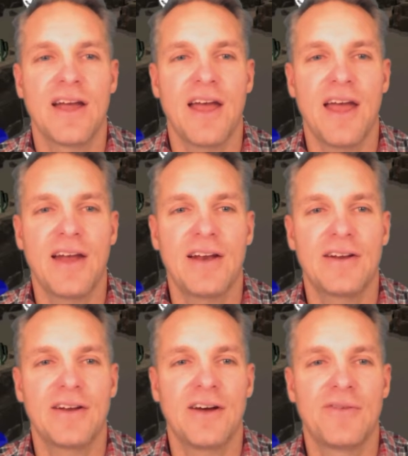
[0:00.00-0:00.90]

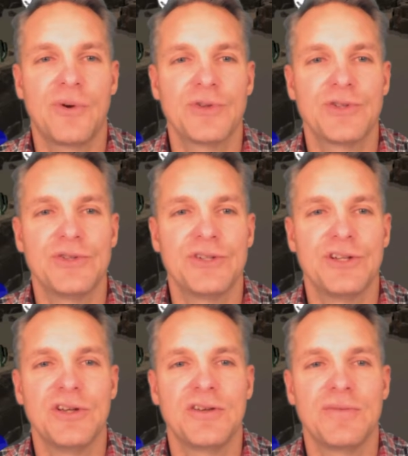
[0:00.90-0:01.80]
And of course, you
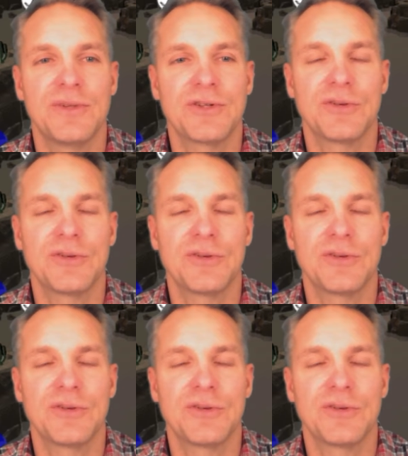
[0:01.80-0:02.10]
see Mr.